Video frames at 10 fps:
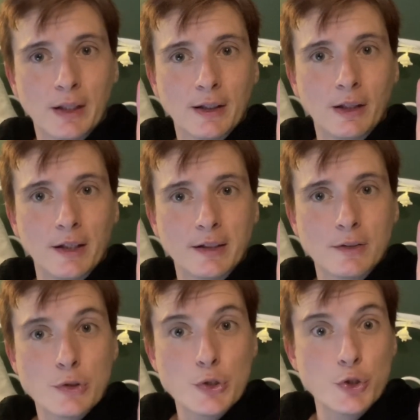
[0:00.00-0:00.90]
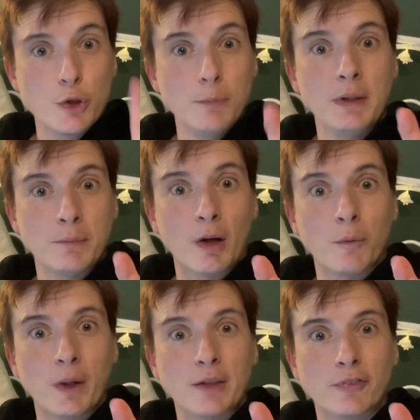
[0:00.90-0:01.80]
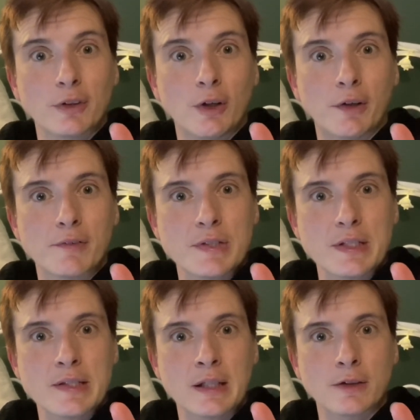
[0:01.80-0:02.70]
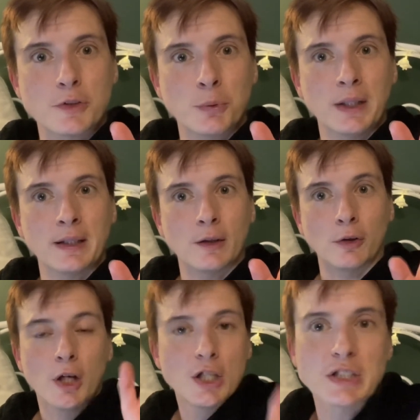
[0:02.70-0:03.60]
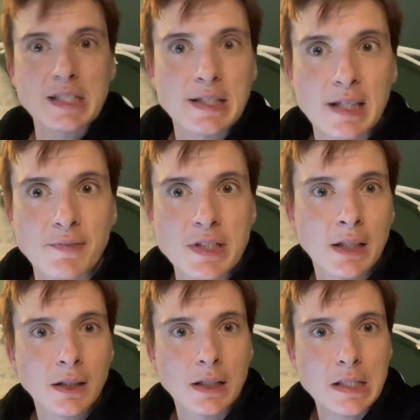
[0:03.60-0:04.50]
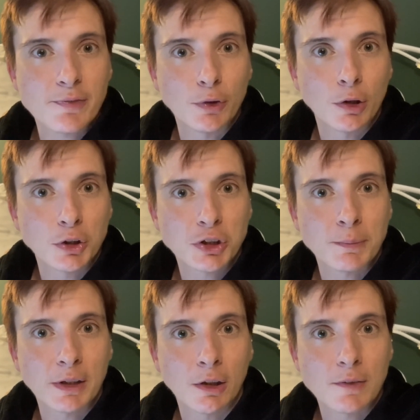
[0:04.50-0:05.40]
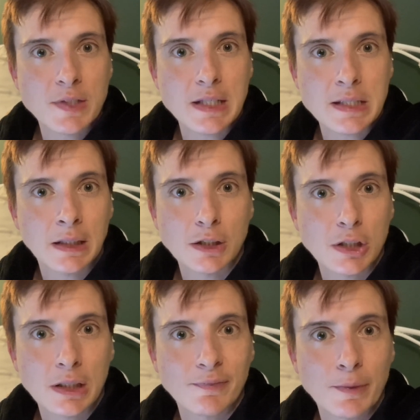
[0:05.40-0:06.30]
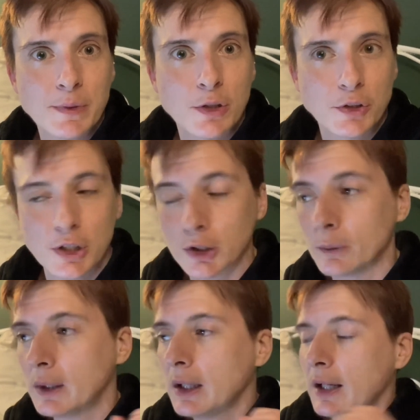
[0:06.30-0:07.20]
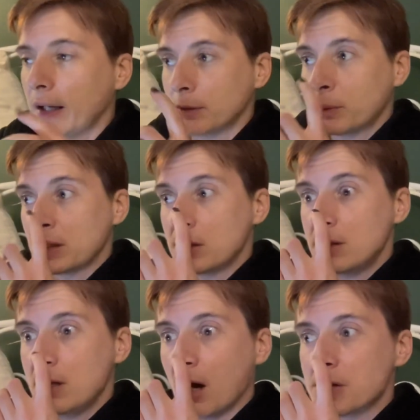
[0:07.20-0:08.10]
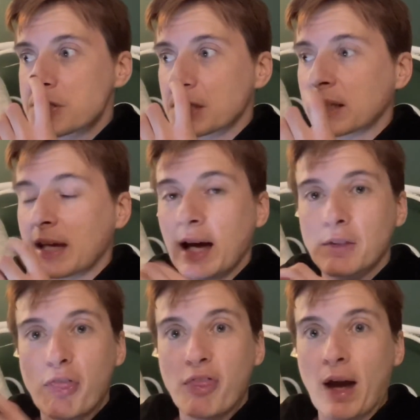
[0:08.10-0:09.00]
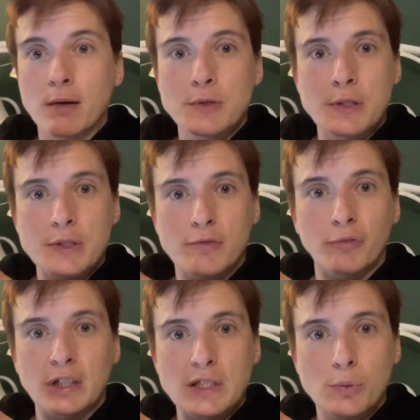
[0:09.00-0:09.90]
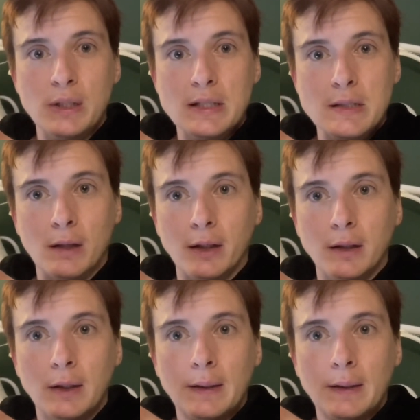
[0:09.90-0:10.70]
like zooming my way through Cardiff city centre, and tweeted it, gone, just seen David Tennant in his full costume in Cardiff city centre, do you think the film in Doctor Who? And it went nuts. Like, it had thousands of retweets and like